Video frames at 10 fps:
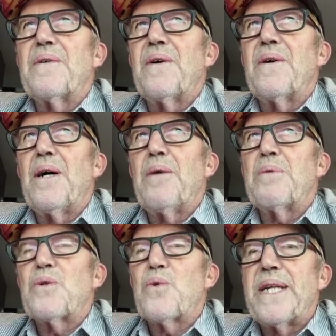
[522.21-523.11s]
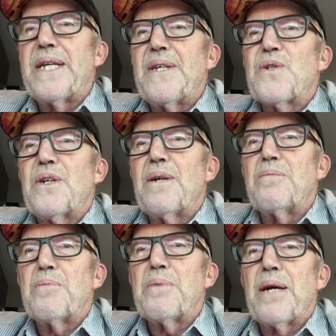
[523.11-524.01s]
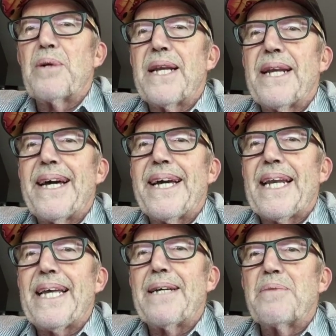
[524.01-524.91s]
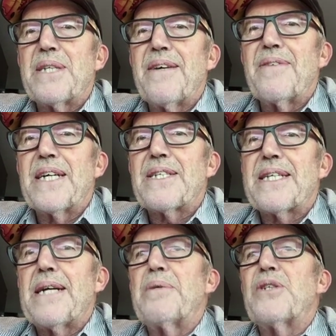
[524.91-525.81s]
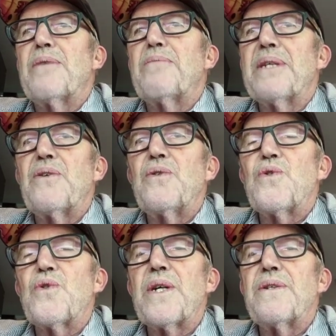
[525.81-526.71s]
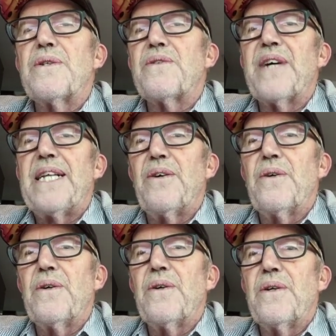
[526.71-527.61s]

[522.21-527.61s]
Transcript: I hope in 20 years' time to be able to lay claim to having established something that New Zealanders value.